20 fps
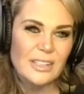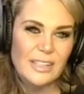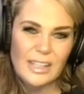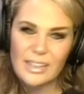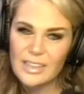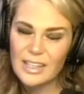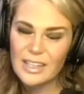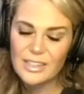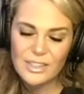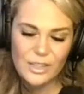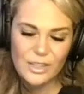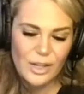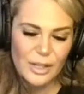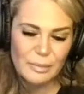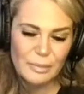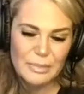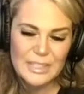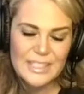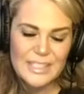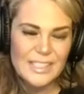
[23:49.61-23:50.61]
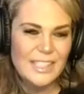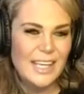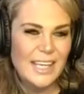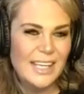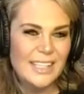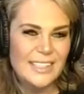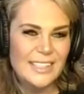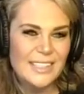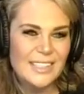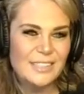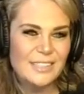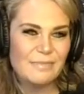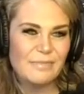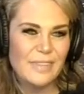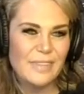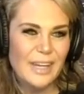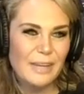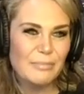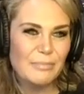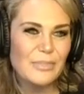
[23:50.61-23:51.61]
Like, that's all I'm going to say is
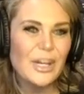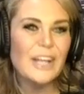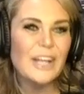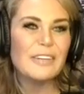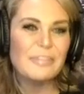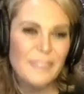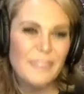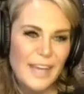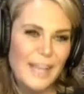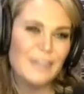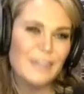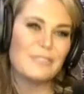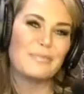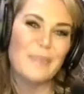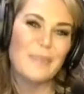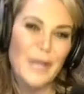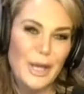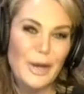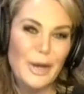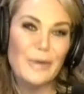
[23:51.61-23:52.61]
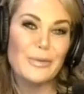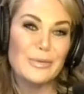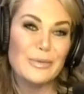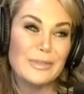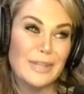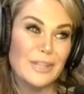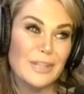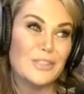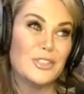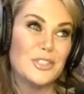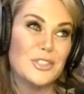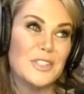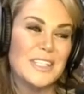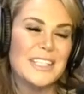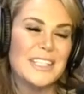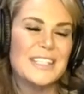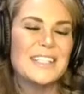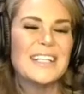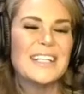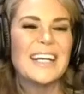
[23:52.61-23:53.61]
I'm not a fan of my own duck
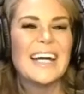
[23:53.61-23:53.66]
jerky.